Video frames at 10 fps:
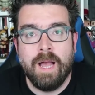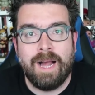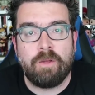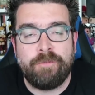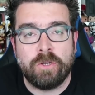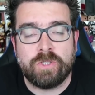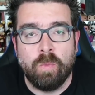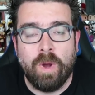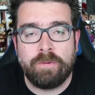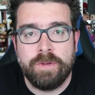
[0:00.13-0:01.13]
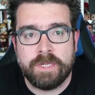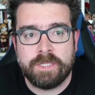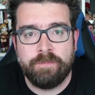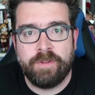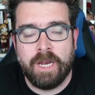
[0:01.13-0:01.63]
Hello folks and welcome to
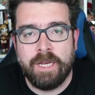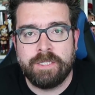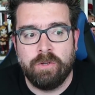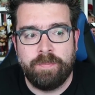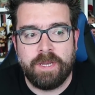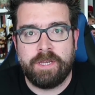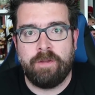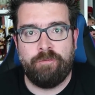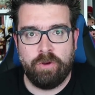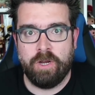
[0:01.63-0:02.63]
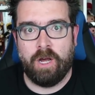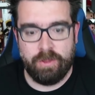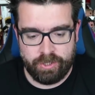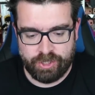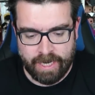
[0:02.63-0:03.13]
something a little bit different
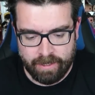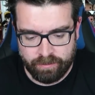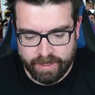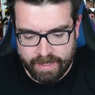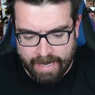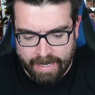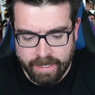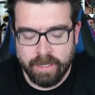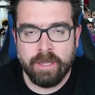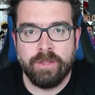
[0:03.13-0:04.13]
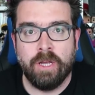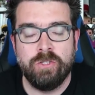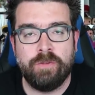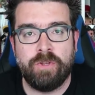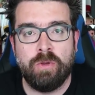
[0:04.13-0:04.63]
on the channel today.
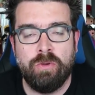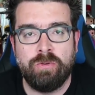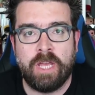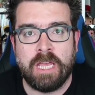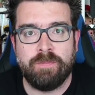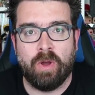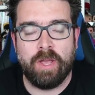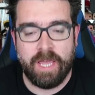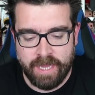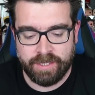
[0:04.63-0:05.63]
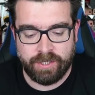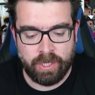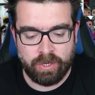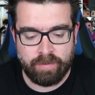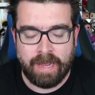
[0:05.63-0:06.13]
Those of you who keep your ears to
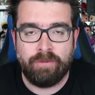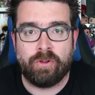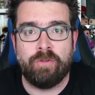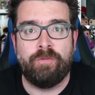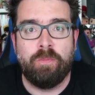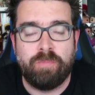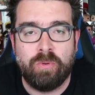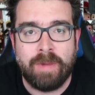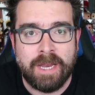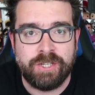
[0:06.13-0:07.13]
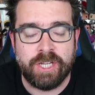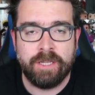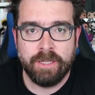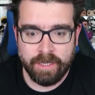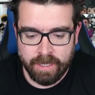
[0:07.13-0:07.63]
the ground on the Football Manager
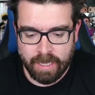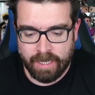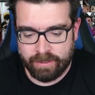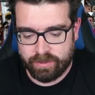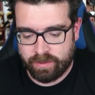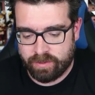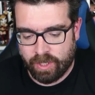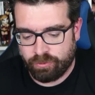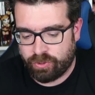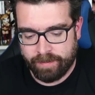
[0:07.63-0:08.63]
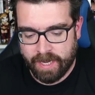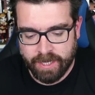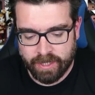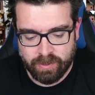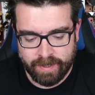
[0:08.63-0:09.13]
social
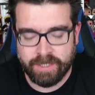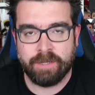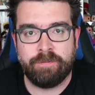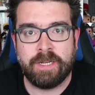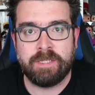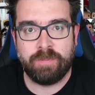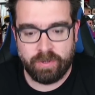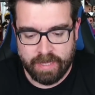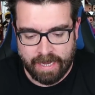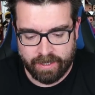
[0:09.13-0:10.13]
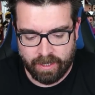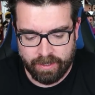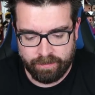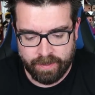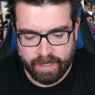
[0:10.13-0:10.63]
media, Twitter, Facebook, that
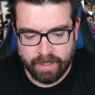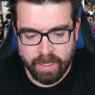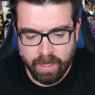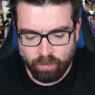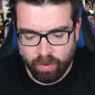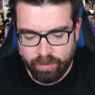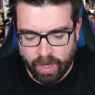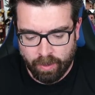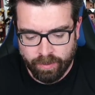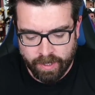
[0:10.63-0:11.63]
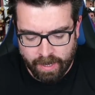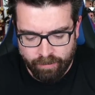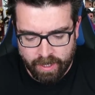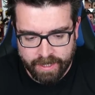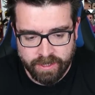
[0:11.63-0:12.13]
kind of thing, will know that they
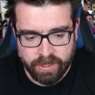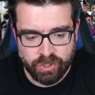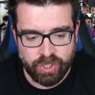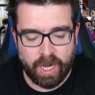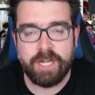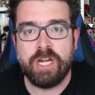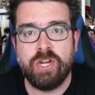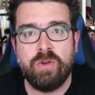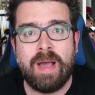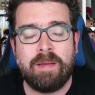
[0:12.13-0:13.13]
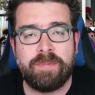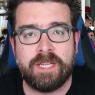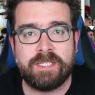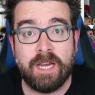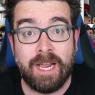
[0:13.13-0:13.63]
released a shiny new app
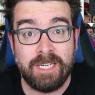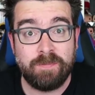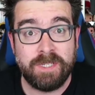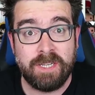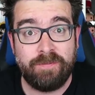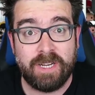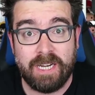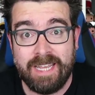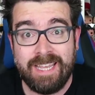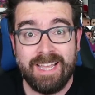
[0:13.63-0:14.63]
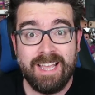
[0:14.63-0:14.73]
yesterday, specifically